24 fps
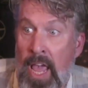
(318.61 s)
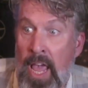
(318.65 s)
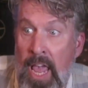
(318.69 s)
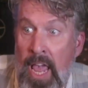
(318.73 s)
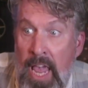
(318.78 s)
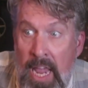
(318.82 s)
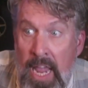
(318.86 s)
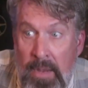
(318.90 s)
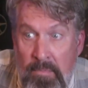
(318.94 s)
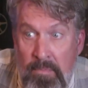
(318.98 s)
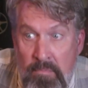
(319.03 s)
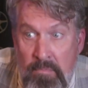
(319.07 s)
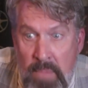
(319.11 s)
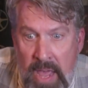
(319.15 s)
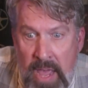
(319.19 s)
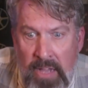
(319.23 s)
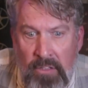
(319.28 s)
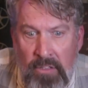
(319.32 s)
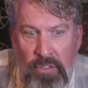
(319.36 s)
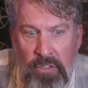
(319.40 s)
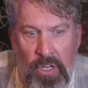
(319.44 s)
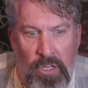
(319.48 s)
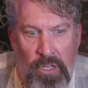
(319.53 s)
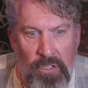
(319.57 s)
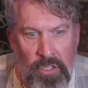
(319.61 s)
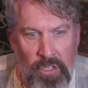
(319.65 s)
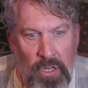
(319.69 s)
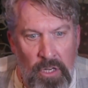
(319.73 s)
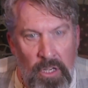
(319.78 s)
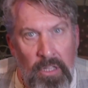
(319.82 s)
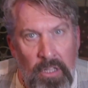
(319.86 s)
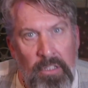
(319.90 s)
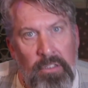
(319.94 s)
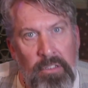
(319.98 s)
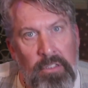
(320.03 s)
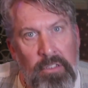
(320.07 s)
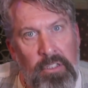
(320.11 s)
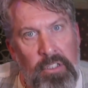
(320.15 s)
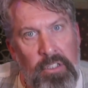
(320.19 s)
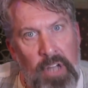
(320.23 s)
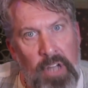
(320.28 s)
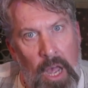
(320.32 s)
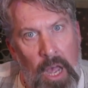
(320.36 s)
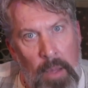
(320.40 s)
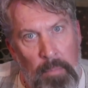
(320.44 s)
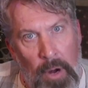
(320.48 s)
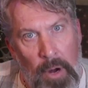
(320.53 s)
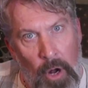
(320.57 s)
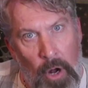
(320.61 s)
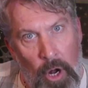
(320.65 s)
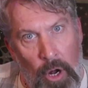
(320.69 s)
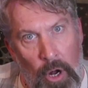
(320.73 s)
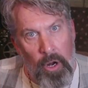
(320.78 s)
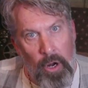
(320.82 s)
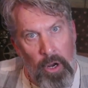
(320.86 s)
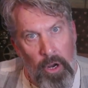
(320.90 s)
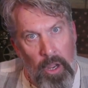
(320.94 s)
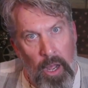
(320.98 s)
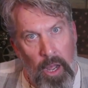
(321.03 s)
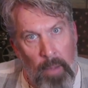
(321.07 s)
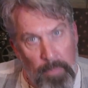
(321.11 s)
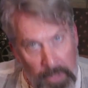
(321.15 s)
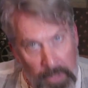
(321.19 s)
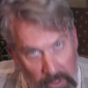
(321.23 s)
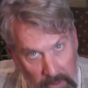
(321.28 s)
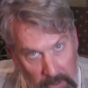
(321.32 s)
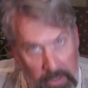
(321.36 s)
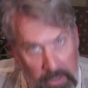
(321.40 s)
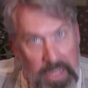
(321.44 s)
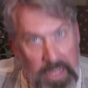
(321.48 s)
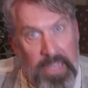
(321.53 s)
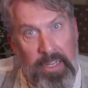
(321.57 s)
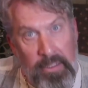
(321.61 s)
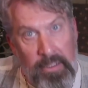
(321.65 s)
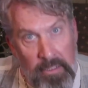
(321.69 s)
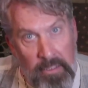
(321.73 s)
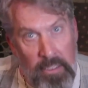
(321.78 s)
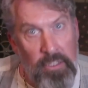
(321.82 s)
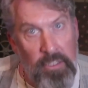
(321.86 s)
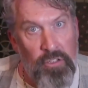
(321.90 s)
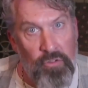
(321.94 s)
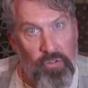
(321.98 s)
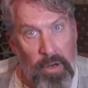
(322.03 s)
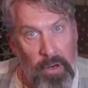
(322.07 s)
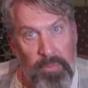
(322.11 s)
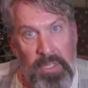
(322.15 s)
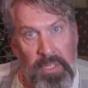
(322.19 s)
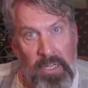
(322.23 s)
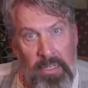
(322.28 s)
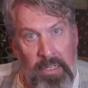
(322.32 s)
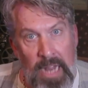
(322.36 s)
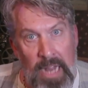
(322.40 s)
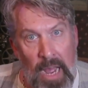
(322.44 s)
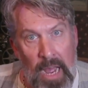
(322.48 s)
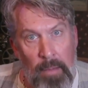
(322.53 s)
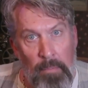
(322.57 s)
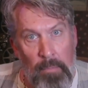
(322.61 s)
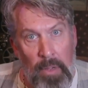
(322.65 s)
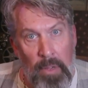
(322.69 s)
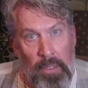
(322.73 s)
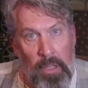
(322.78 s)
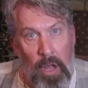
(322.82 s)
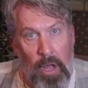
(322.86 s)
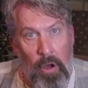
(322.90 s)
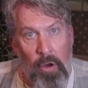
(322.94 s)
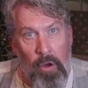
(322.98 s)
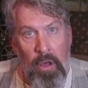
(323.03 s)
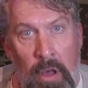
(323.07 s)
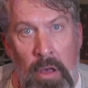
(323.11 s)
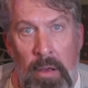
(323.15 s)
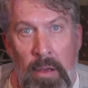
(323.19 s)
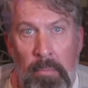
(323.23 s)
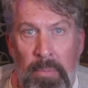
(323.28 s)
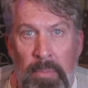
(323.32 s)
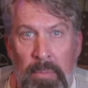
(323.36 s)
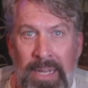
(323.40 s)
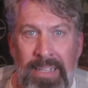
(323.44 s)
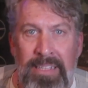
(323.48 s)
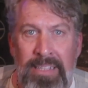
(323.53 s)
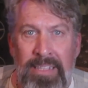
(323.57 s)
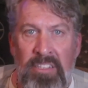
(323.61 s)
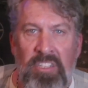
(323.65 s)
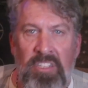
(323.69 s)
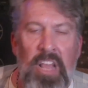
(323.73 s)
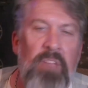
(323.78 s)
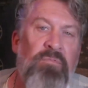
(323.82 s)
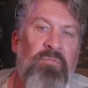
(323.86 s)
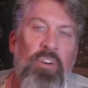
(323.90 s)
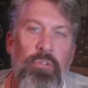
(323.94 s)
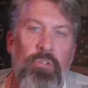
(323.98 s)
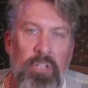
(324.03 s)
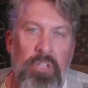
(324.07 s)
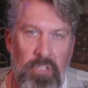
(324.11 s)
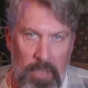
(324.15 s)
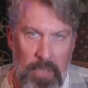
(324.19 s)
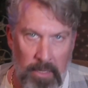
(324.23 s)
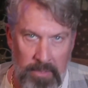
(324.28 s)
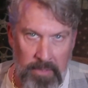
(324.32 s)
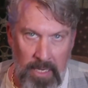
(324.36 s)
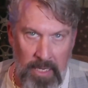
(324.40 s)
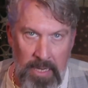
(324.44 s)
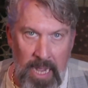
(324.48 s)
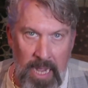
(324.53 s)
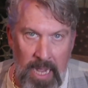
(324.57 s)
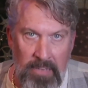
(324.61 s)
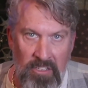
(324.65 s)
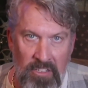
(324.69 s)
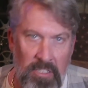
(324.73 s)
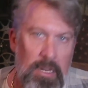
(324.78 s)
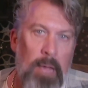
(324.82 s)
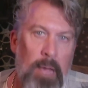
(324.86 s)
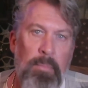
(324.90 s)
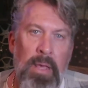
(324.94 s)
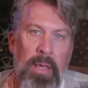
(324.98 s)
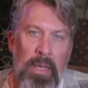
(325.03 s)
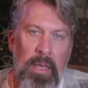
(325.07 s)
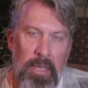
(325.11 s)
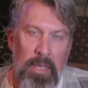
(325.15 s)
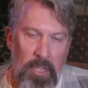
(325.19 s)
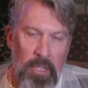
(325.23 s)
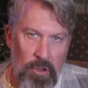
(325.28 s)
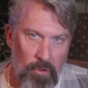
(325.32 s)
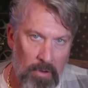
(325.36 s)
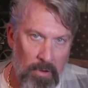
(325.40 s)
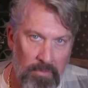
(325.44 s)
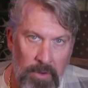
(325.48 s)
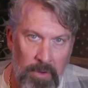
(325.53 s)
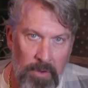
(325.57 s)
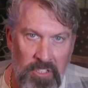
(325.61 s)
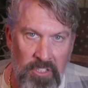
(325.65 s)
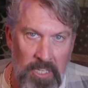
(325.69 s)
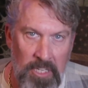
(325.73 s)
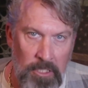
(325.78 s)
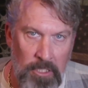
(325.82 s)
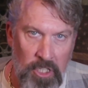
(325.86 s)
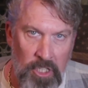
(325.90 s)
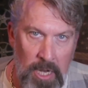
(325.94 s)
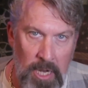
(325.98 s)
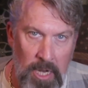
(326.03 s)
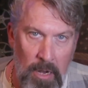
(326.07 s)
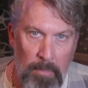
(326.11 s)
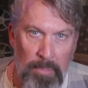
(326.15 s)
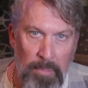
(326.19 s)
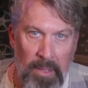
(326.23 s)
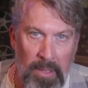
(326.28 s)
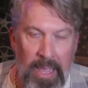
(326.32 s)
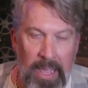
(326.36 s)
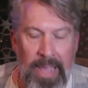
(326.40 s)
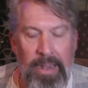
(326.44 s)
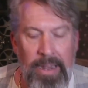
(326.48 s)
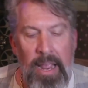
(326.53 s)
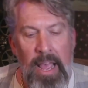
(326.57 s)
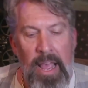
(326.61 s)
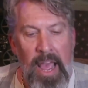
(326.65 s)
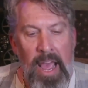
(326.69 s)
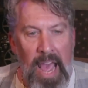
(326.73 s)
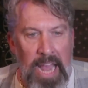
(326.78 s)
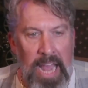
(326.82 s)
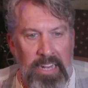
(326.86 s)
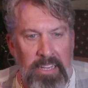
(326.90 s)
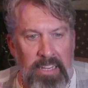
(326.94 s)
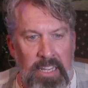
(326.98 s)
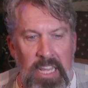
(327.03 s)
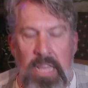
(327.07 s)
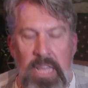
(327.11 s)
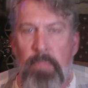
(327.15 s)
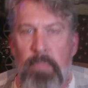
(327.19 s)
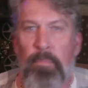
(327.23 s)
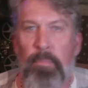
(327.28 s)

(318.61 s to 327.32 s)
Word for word: It makes us dumber. I'll put a link in the description down below, but stay focused on the next step in your reverse engineered plan and keep